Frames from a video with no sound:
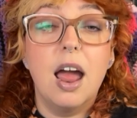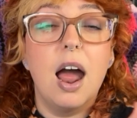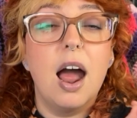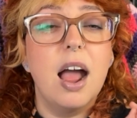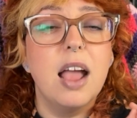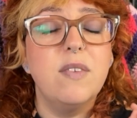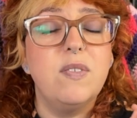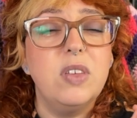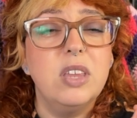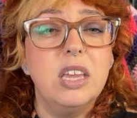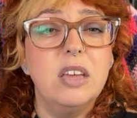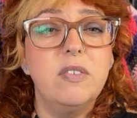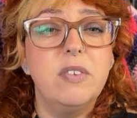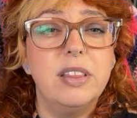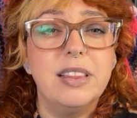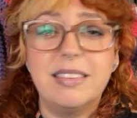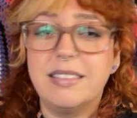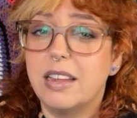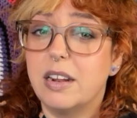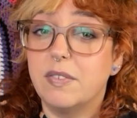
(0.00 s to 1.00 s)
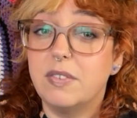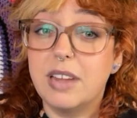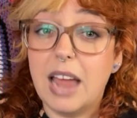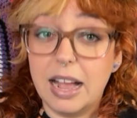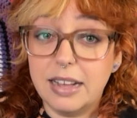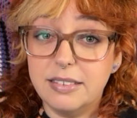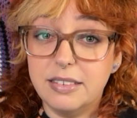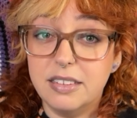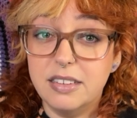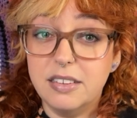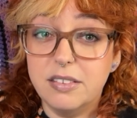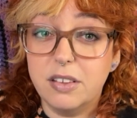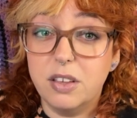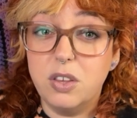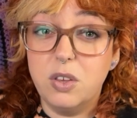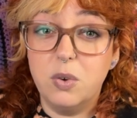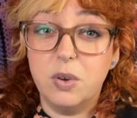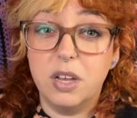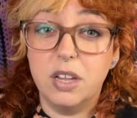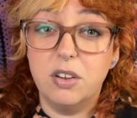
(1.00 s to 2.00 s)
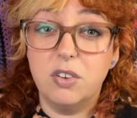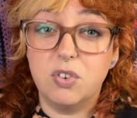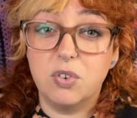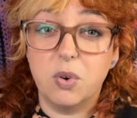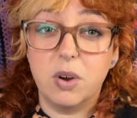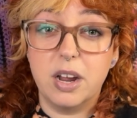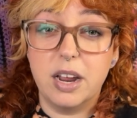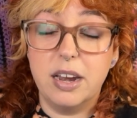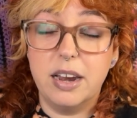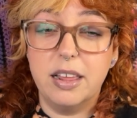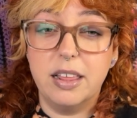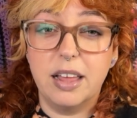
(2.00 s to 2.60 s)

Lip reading: If you live in the state of Texas, you can join